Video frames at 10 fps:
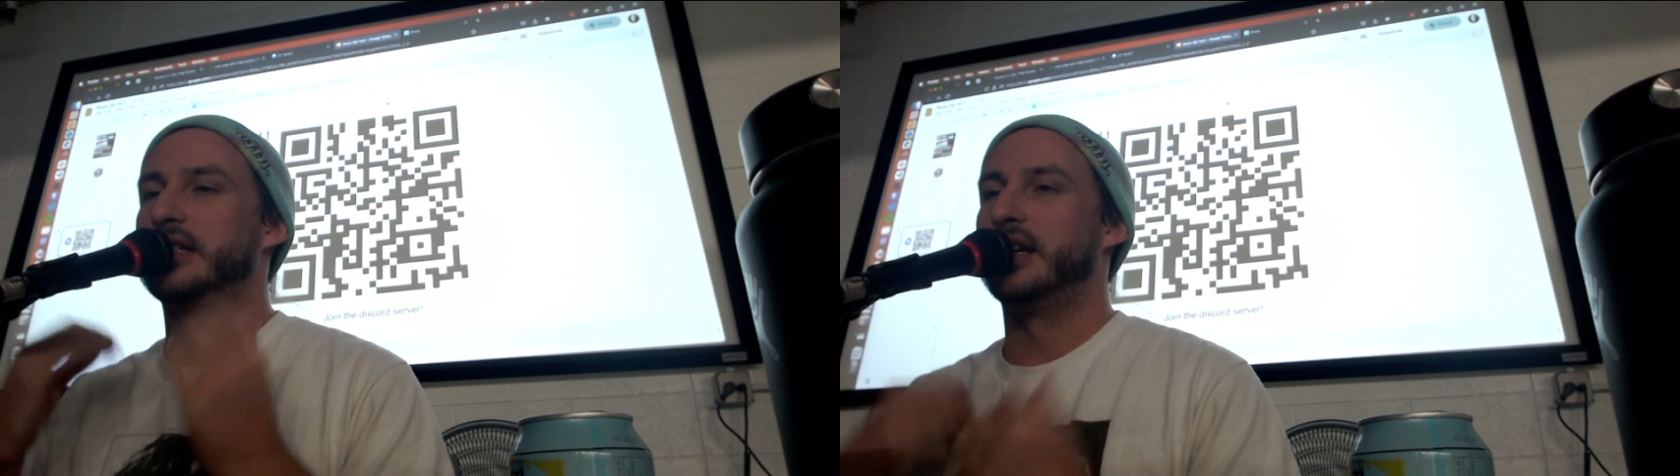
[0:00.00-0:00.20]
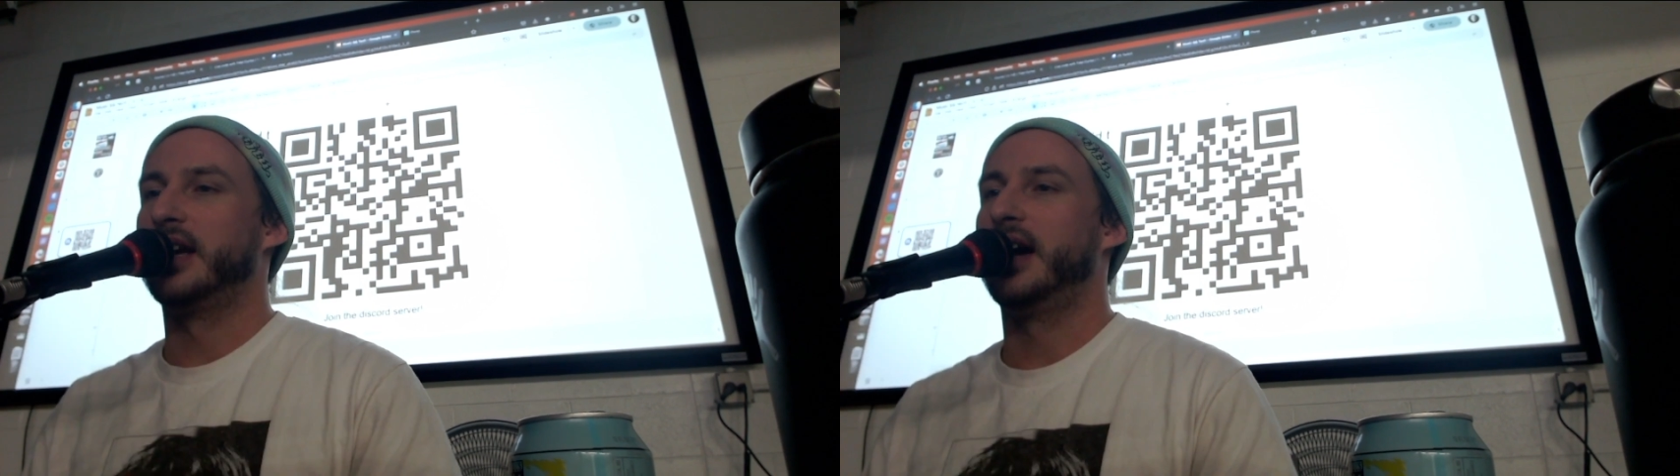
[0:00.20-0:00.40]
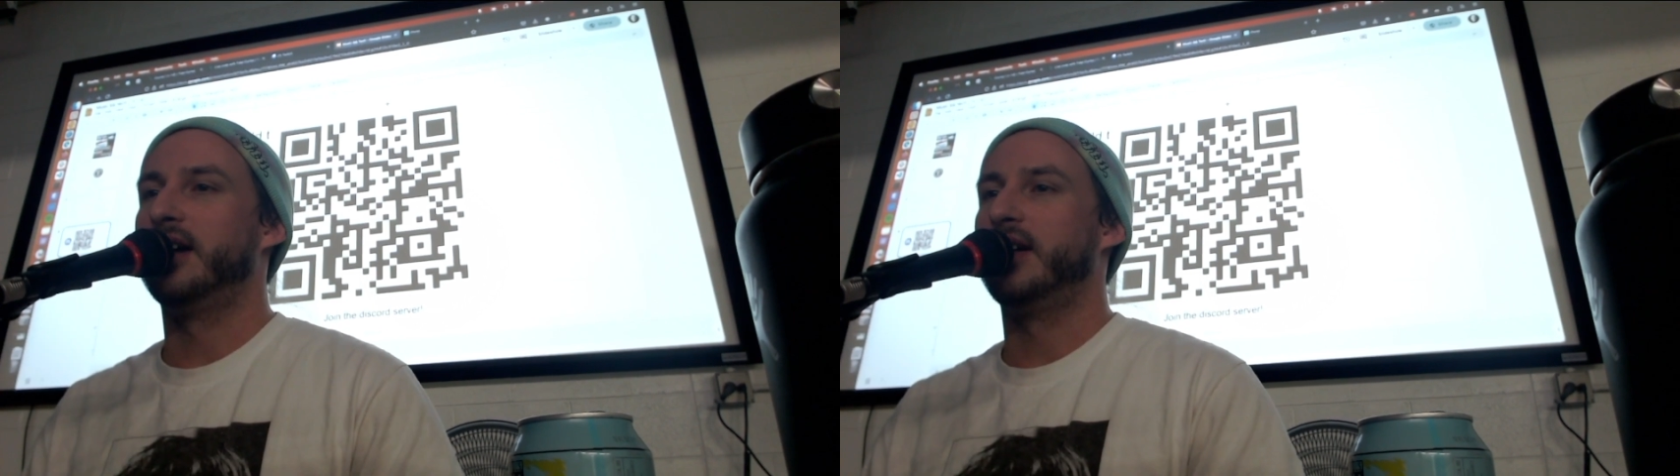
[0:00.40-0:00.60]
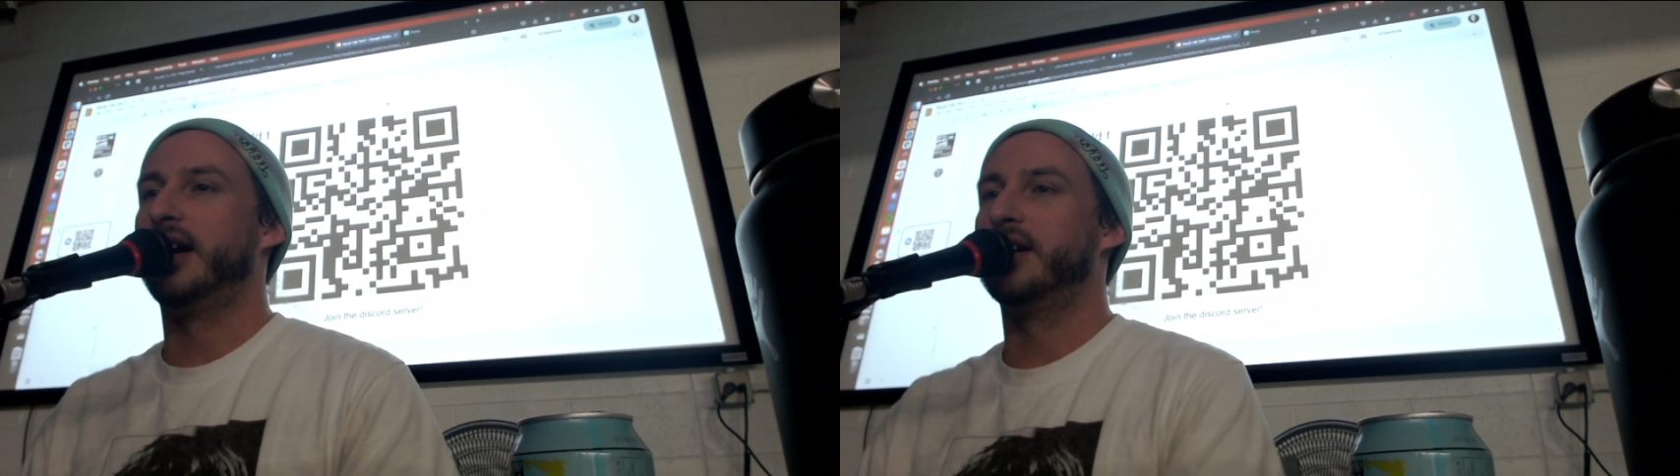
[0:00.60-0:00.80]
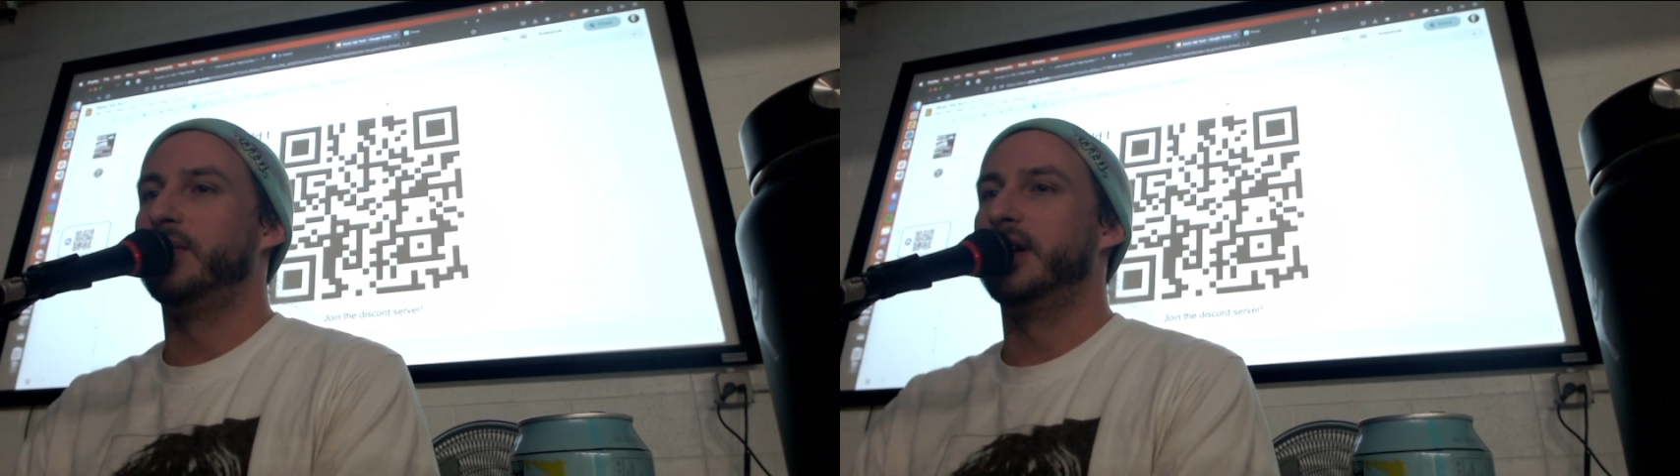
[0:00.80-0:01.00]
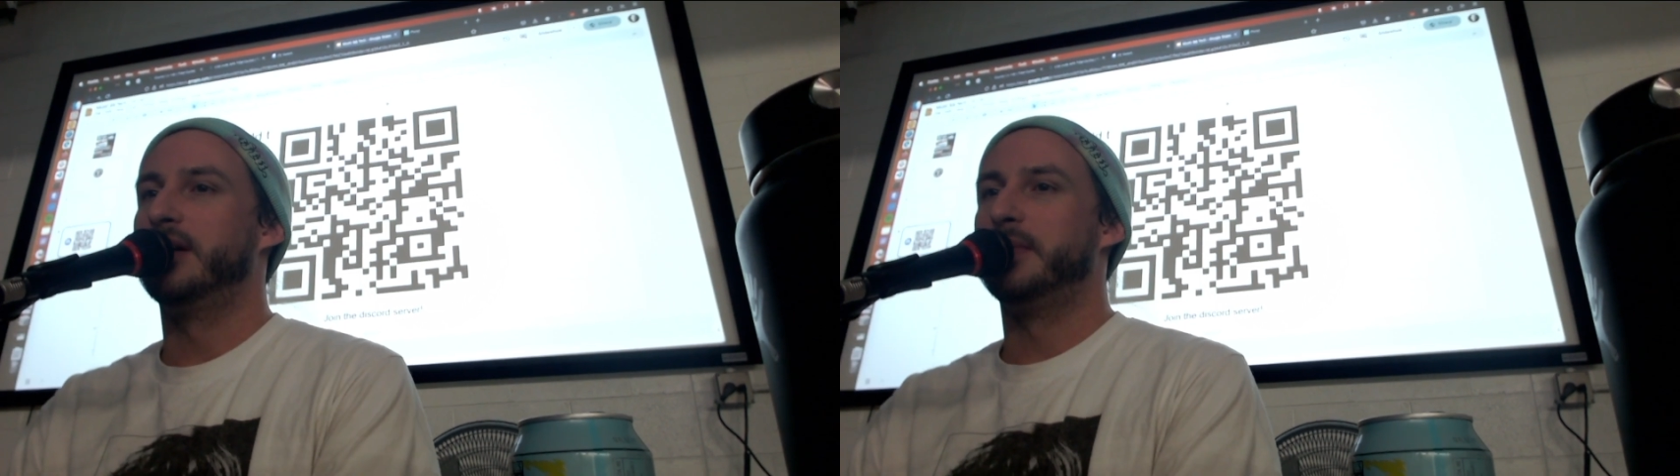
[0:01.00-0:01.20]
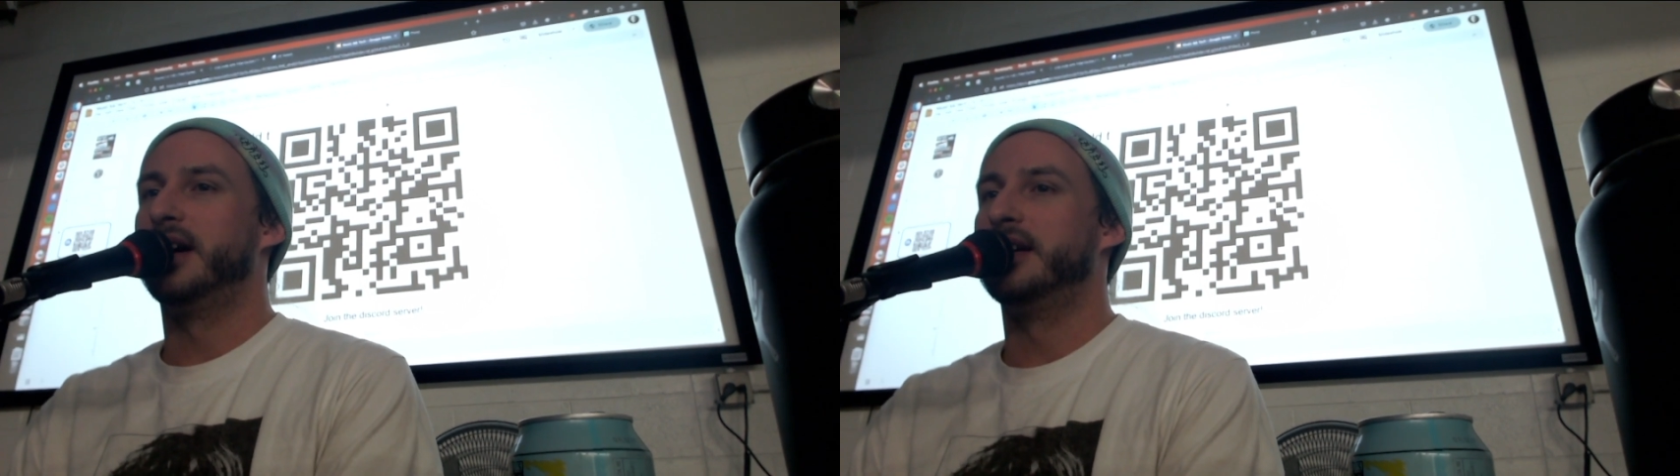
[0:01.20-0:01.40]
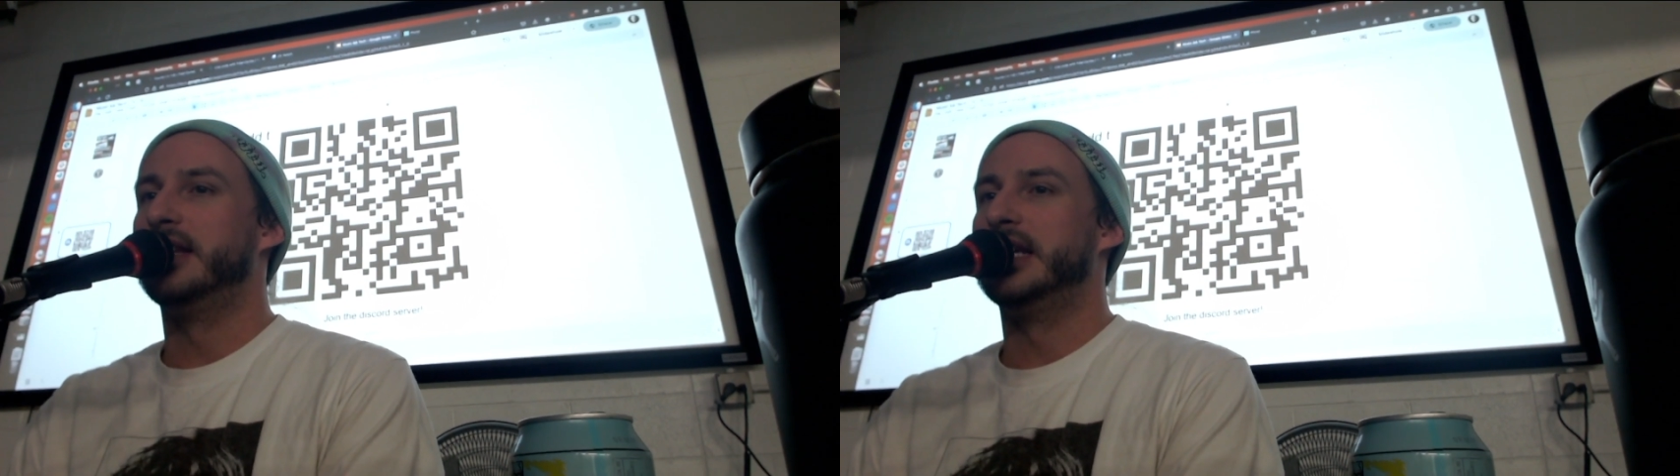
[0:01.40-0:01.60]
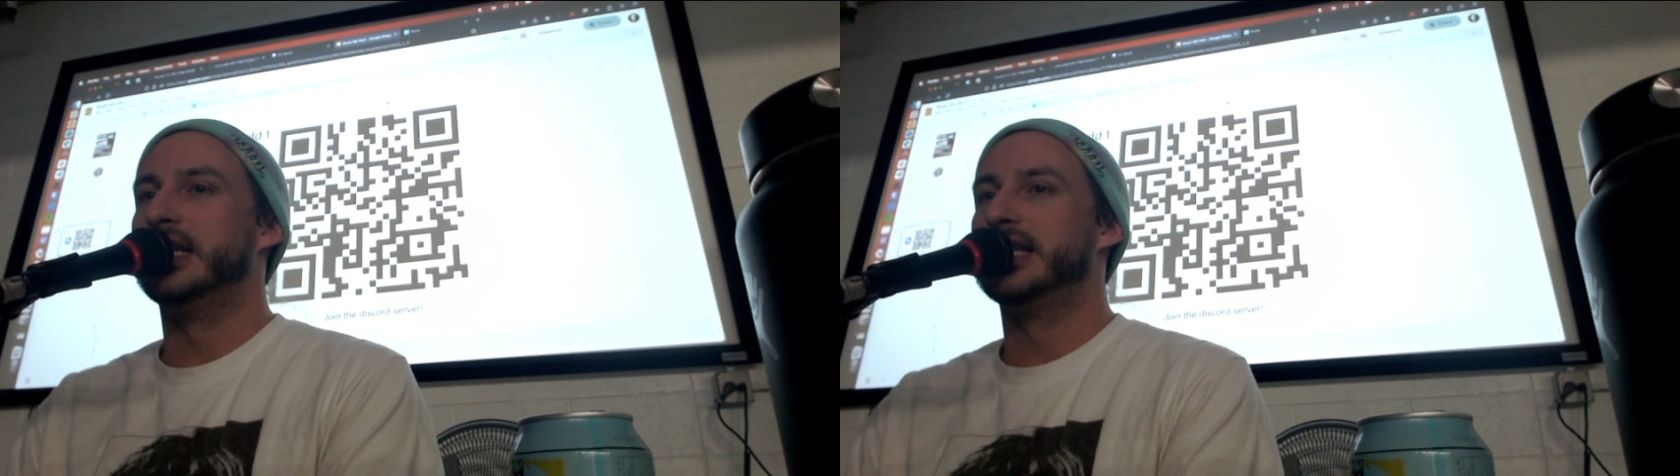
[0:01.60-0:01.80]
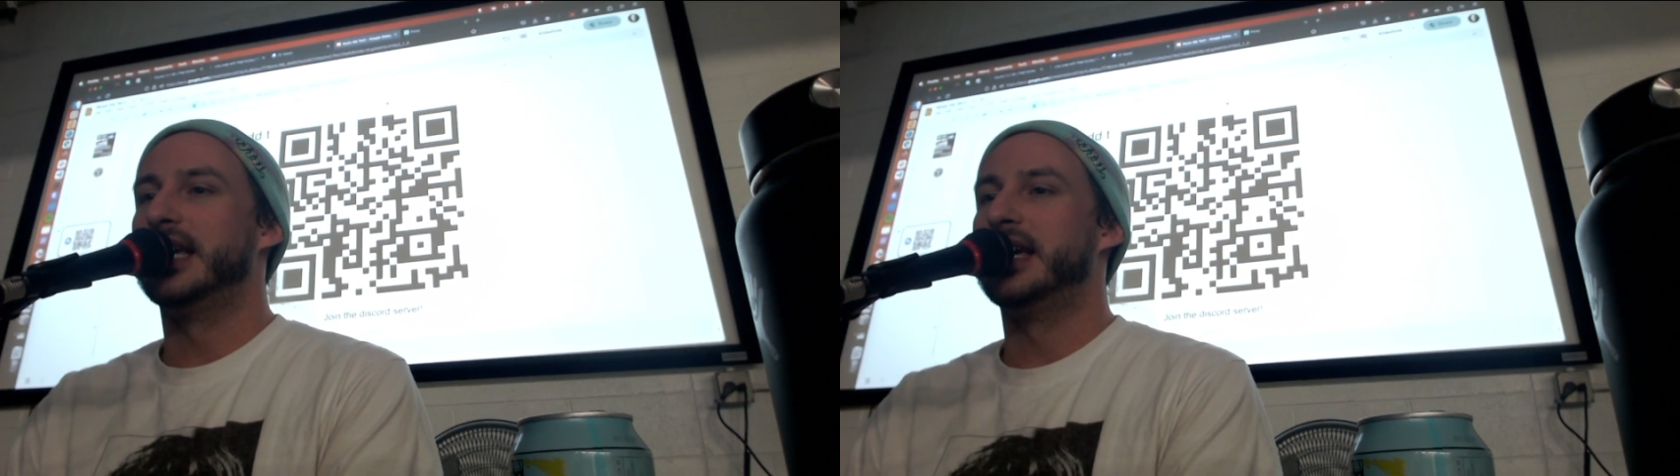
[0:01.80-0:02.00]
it's like, how do we combine these?